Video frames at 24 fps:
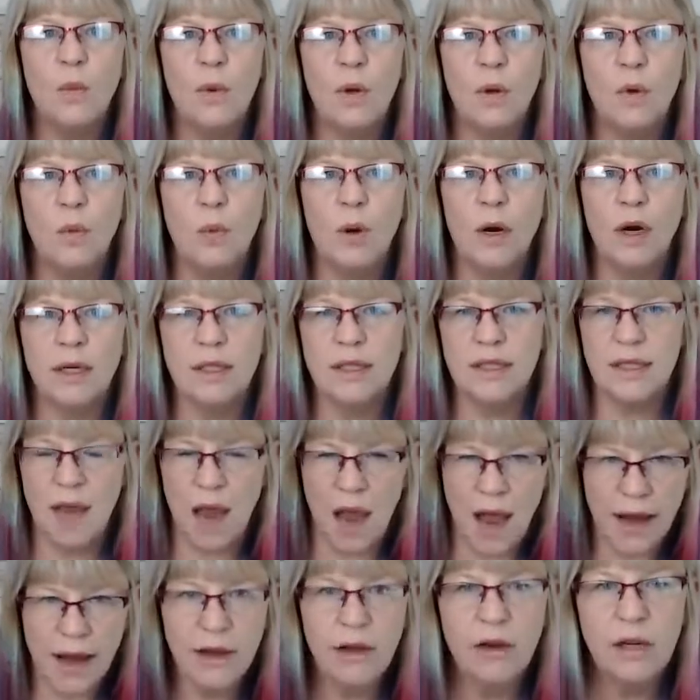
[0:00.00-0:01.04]
will work
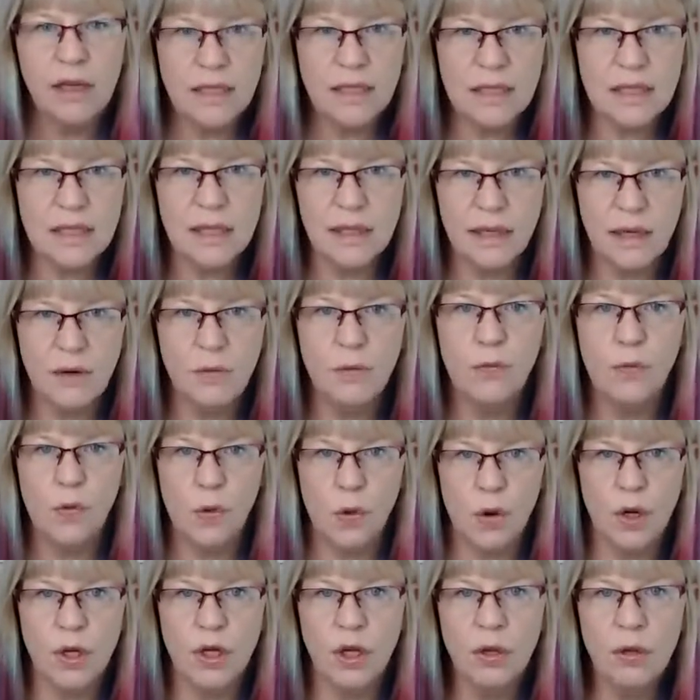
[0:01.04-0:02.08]
tirelessly
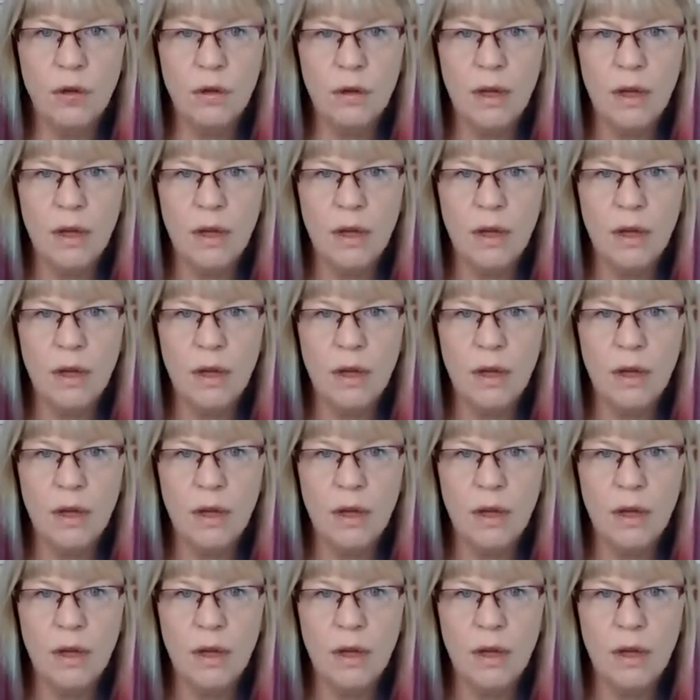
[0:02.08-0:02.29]
for you.